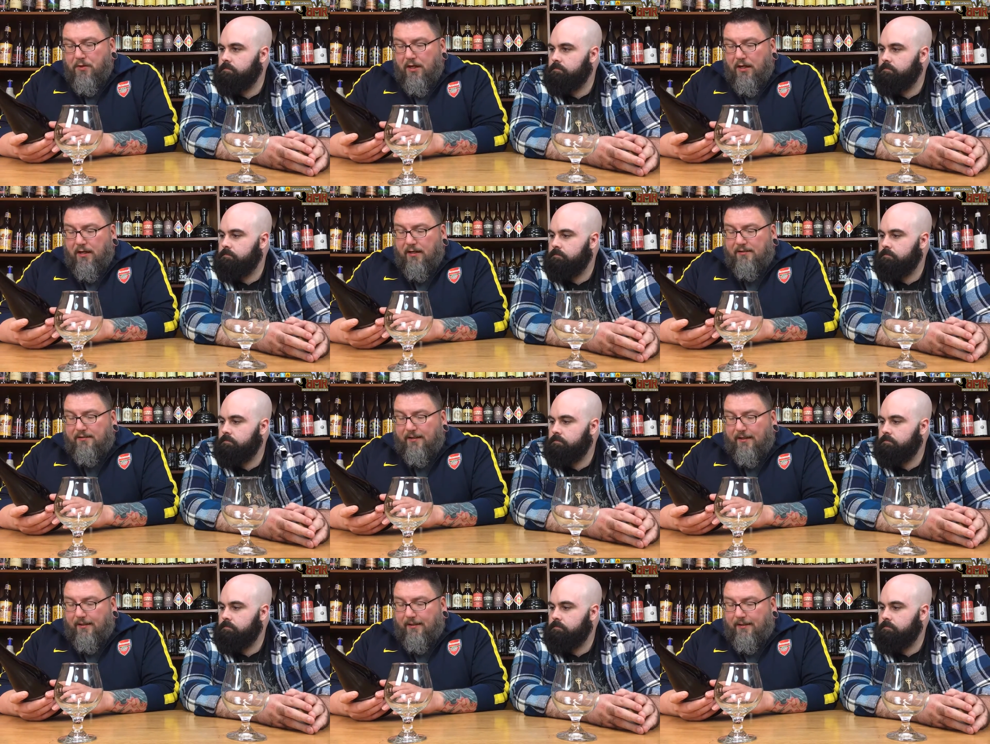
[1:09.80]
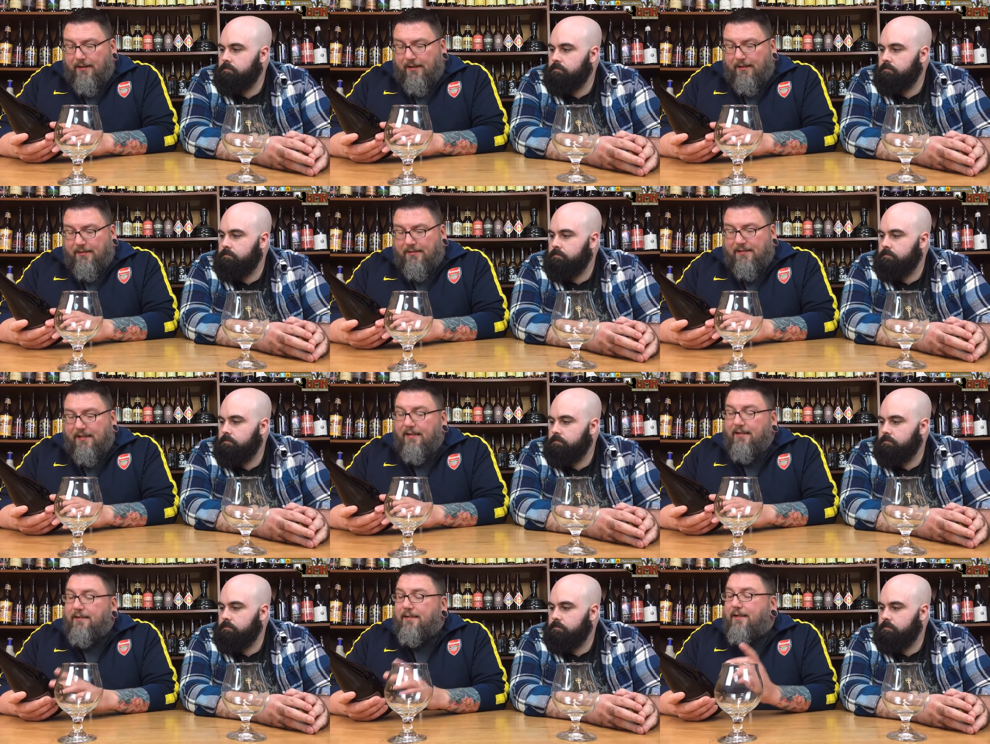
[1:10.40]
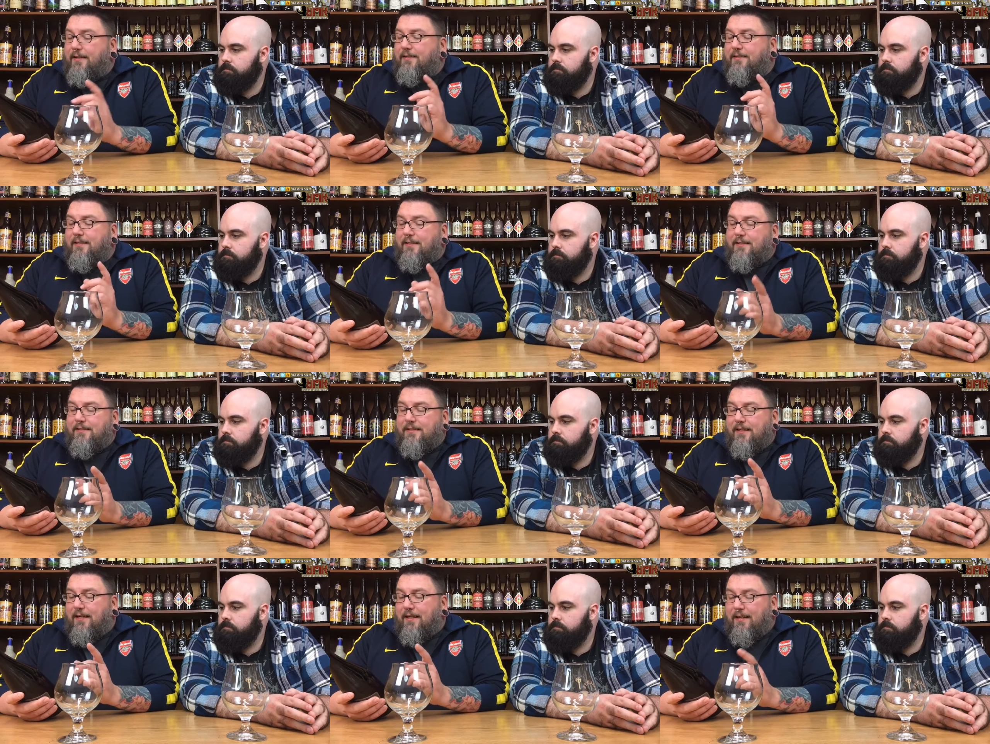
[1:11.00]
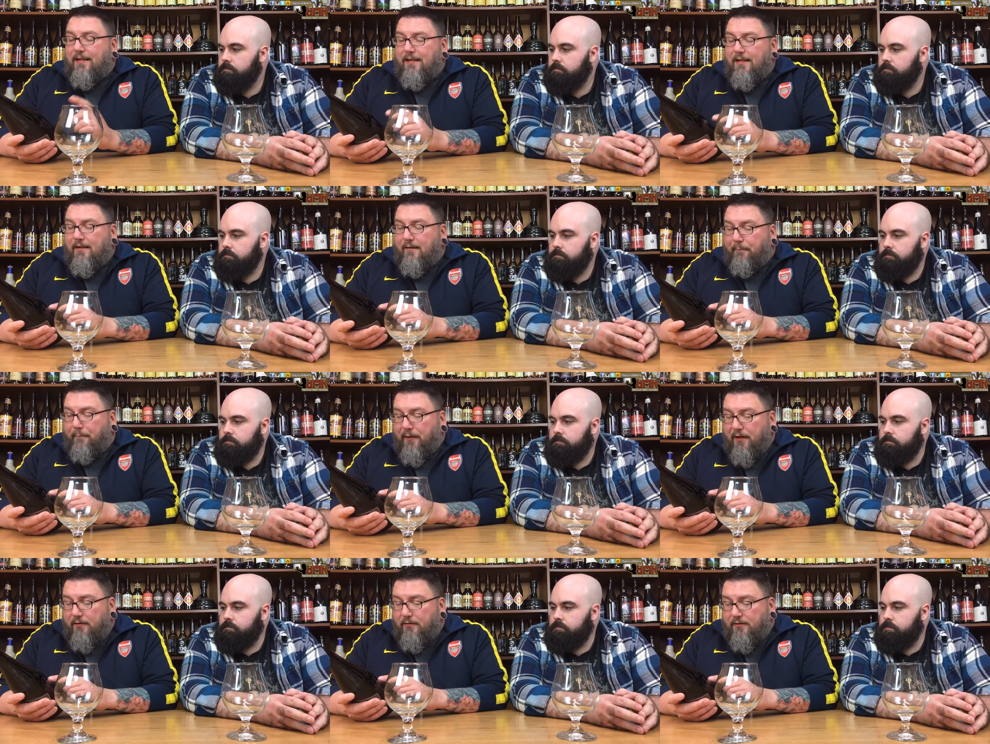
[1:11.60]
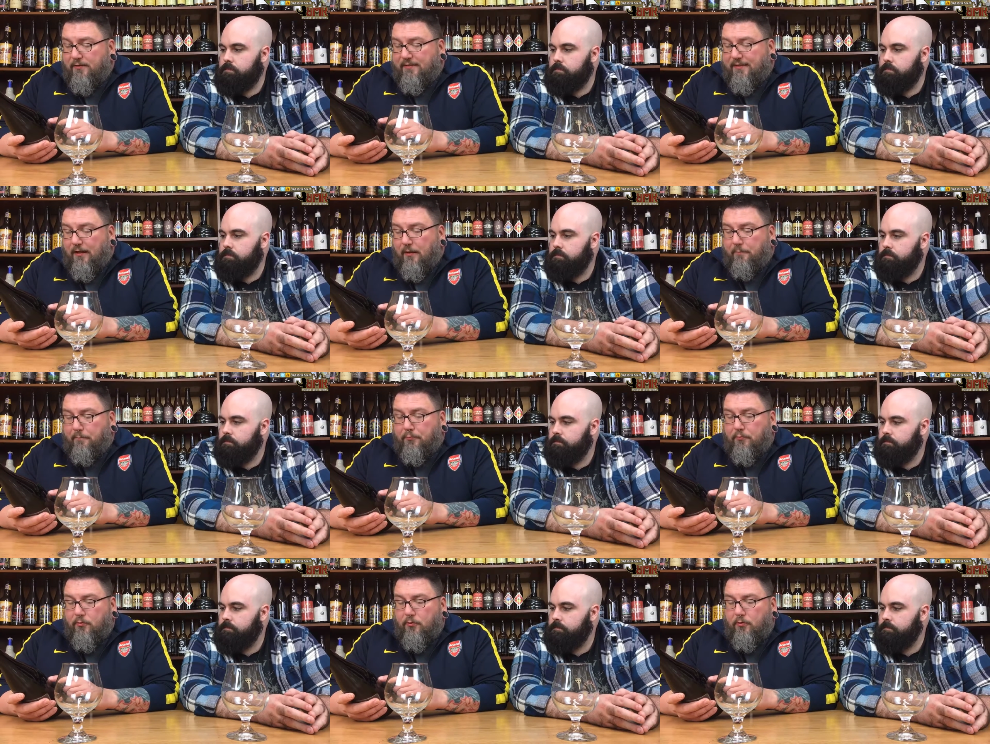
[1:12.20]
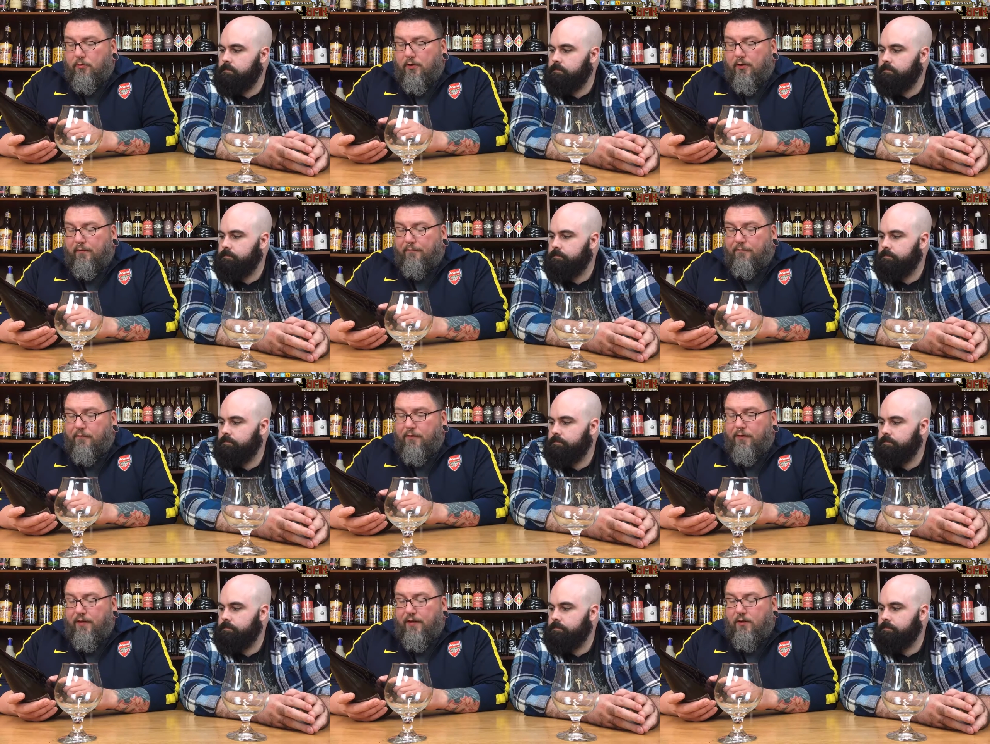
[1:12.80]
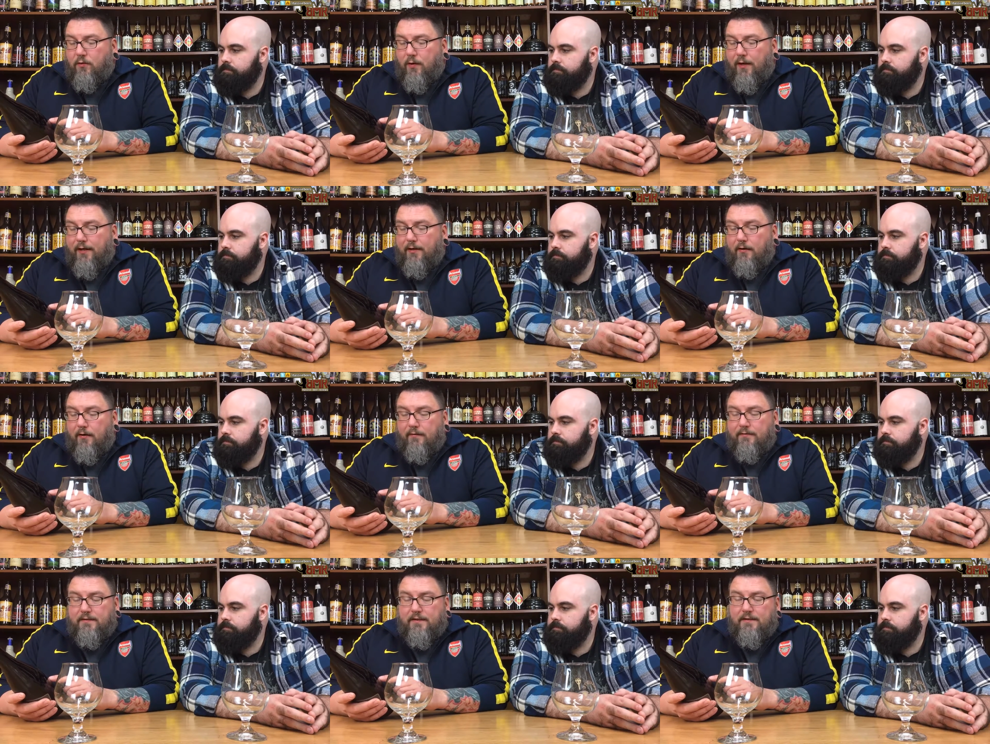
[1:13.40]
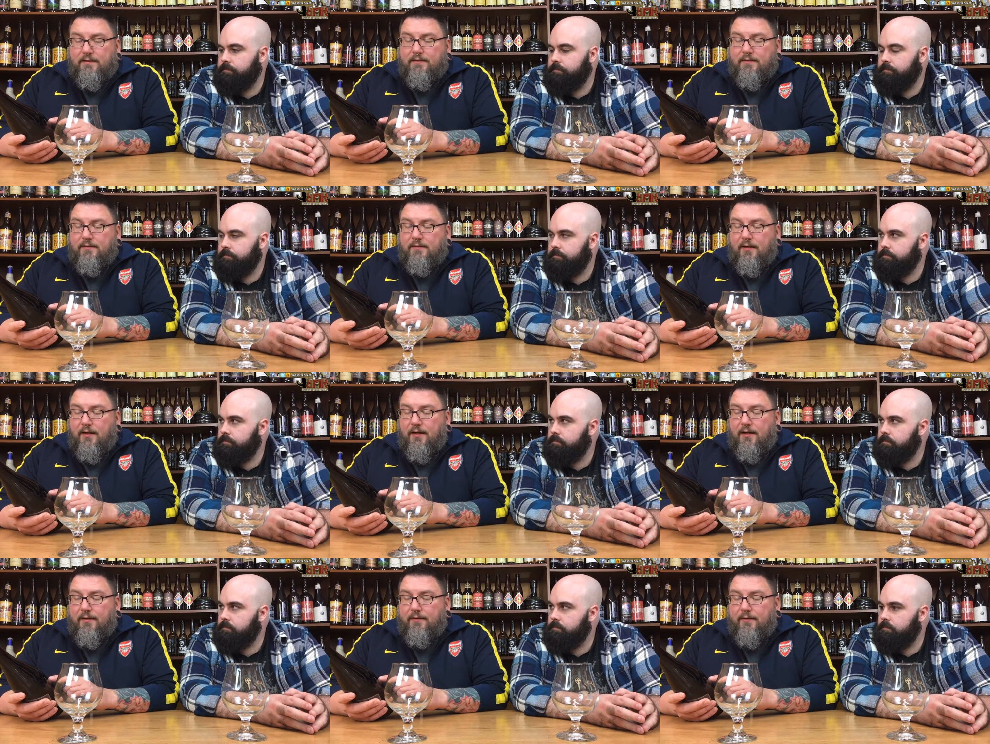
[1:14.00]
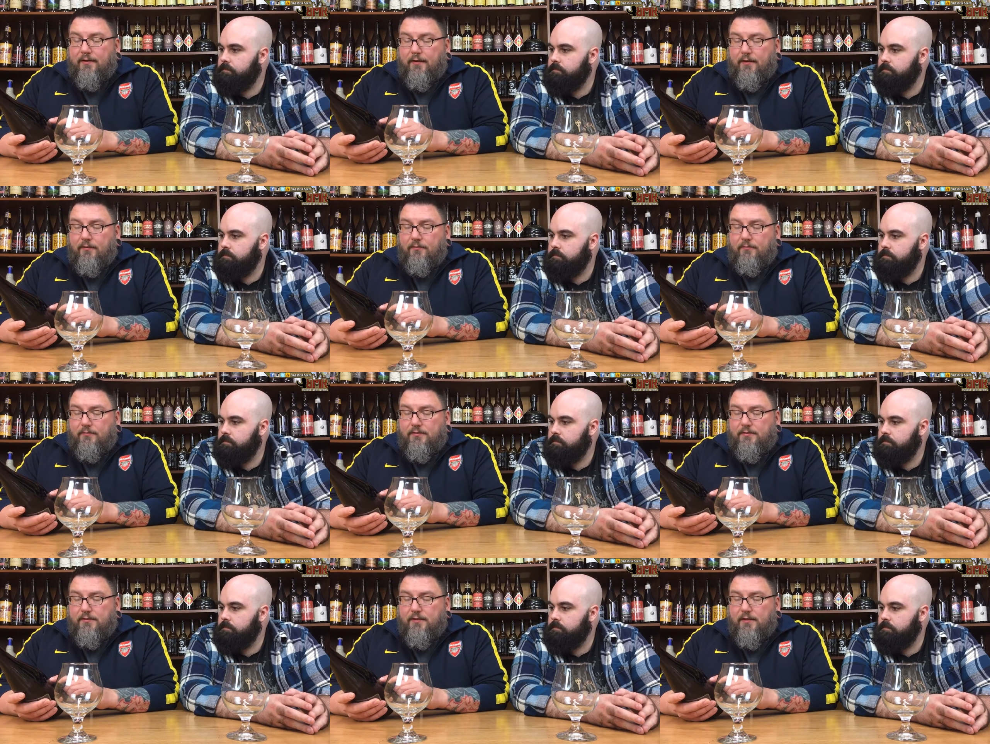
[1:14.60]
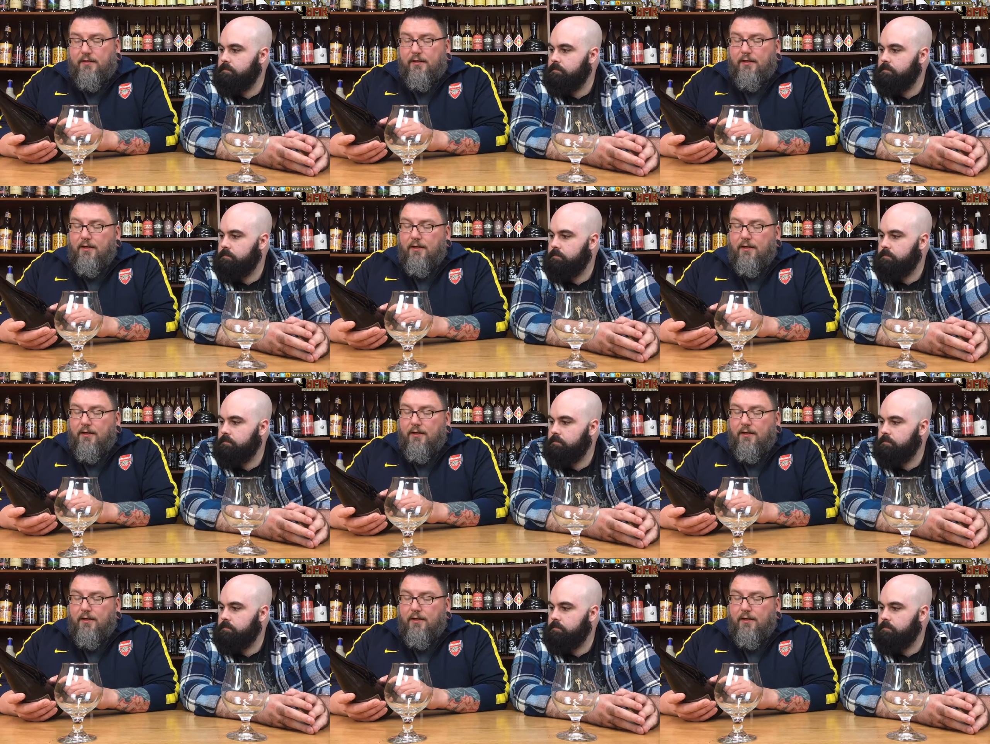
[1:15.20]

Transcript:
Speaker 1: Silent Nights. Silent Nights is an Imperial Stout brewed for the quiet off-season on the coast.